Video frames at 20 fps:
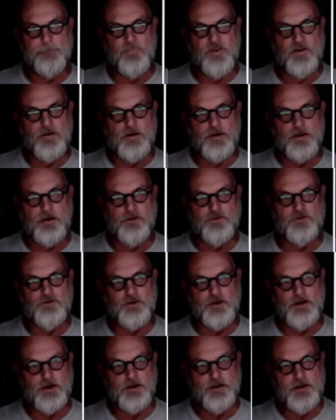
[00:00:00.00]

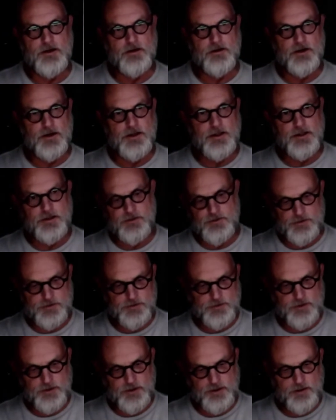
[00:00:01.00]
illustrate on their end,
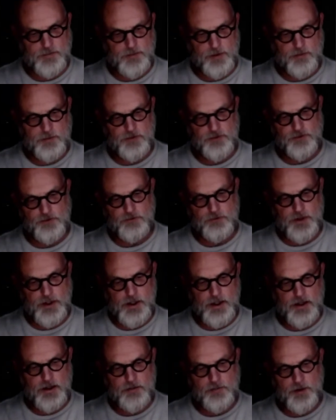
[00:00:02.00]
maybe using
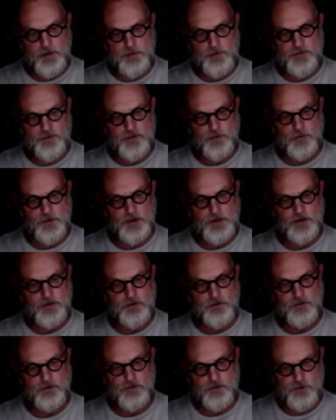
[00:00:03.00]
red, and maybe somebody in
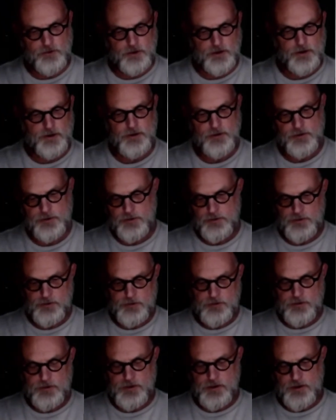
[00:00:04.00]
New York.
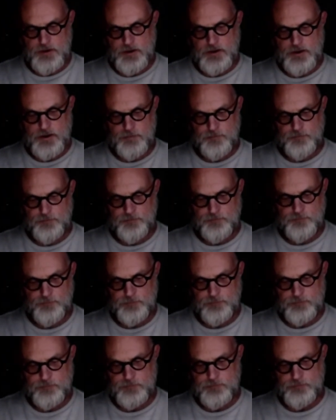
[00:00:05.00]
They're
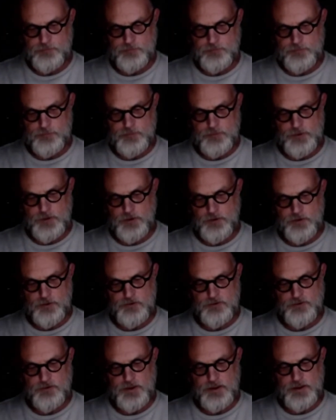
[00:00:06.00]

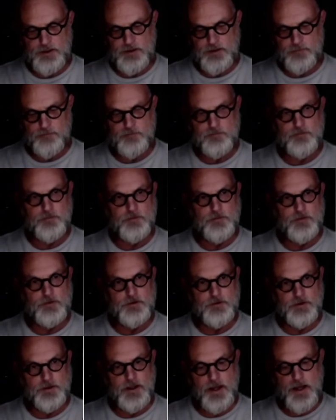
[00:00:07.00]
saying
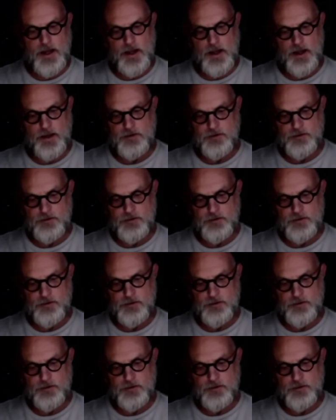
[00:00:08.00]
that,